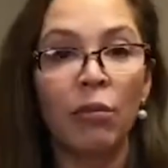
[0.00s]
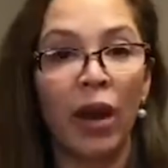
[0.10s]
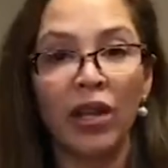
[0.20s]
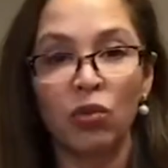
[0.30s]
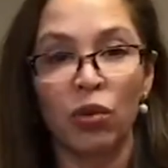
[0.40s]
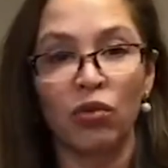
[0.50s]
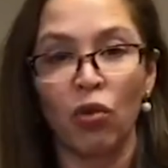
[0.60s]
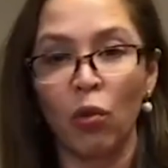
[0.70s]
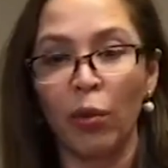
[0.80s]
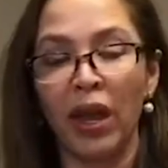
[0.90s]
mice with
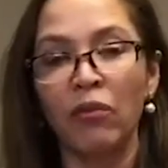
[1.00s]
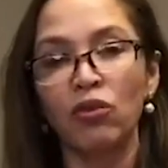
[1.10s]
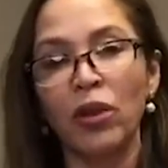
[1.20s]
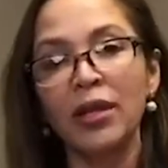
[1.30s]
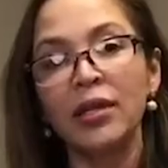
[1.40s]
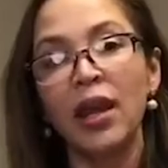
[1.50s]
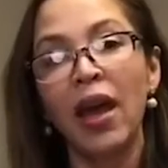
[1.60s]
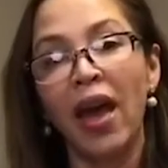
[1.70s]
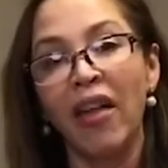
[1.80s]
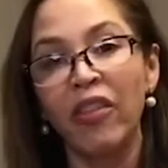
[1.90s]
normal behavior traits,
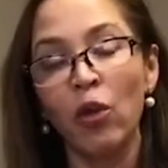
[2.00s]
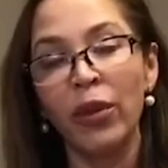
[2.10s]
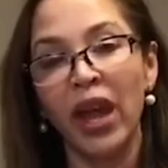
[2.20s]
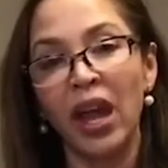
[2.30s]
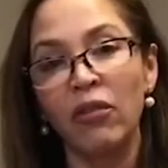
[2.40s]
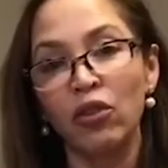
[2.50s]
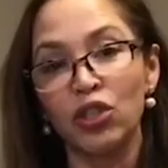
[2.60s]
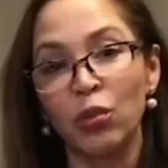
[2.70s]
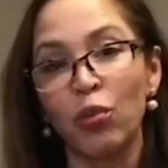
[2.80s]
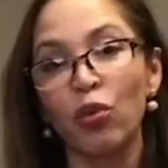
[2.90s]
and their behaviors
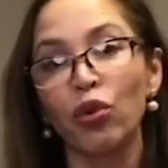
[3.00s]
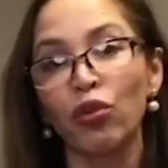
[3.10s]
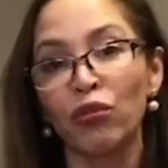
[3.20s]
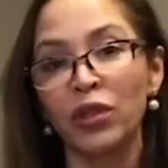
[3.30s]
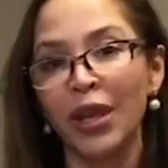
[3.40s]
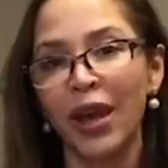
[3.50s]
improved.